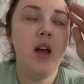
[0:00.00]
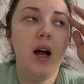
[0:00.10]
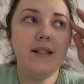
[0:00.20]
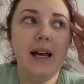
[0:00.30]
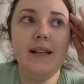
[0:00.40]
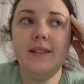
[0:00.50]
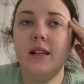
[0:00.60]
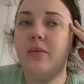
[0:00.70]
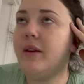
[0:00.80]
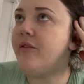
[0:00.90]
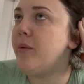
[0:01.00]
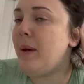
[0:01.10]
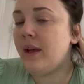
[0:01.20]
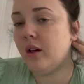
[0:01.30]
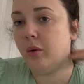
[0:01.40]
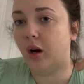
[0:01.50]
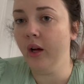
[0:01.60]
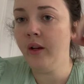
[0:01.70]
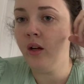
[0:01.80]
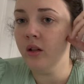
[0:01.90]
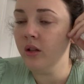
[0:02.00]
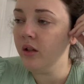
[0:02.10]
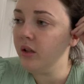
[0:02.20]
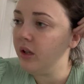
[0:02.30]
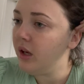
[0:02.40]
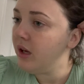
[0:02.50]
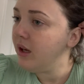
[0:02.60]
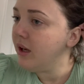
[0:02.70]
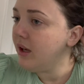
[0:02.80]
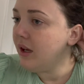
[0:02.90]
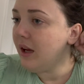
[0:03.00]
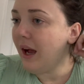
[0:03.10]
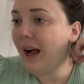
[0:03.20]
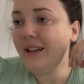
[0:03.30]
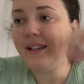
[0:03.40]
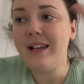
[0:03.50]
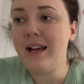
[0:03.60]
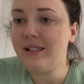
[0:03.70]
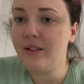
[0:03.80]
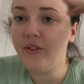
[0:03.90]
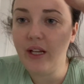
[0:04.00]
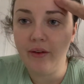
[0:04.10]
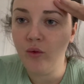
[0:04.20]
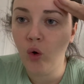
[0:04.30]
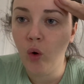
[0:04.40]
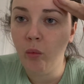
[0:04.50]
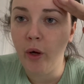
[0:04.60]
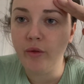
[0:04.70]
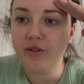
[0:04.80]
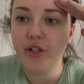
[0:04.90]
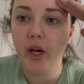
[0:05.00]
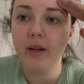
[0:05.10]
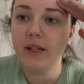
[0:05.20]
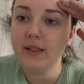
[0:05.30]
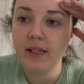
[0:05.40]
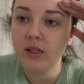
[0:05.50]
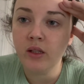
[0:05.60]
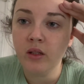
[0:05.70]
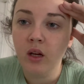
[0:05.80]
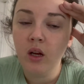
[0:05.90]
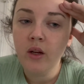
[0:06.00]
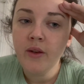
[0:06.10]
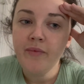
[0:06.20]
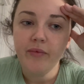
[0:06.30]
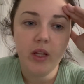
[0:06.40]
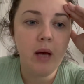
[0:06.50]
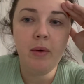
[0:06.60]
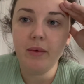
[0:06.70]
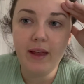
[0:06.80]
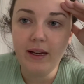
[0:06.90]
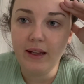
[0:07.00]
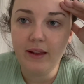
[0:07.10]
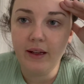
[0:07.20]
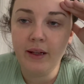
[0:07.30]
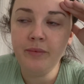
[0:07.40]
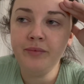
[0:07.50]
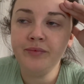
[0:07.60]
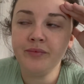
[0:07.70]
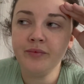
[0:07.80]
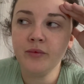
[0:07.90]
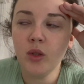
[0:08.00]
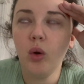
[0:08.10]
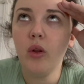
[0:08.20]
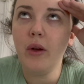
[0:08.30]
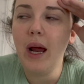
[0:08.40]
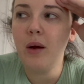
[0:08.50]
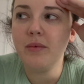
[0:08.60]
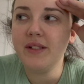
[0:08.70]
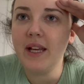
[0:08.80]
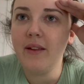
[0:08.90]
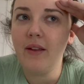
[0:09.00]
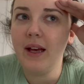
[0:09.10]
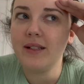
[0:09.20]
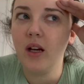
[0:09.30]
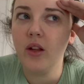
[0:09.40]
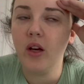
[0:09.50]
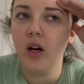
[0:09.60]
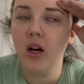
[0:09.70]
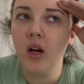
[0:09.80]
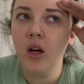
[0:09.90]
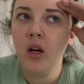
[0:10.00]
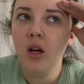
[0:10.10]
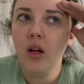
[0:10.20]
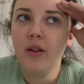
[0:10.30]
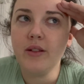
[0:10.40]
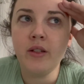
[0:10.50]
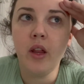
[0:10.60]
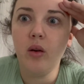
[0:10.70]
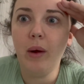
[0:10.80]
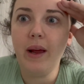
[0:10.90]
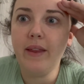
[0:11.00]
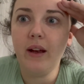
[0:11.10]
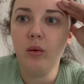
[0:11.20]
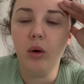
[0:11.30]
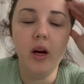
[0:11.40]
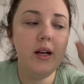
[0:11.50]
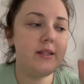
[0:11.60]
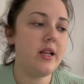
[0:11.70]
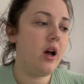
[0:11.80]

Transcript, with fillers: I tested with the pink one and it tested for different hormones, so it didn't come up with anything Although now I'm seeing that there's another way that it works.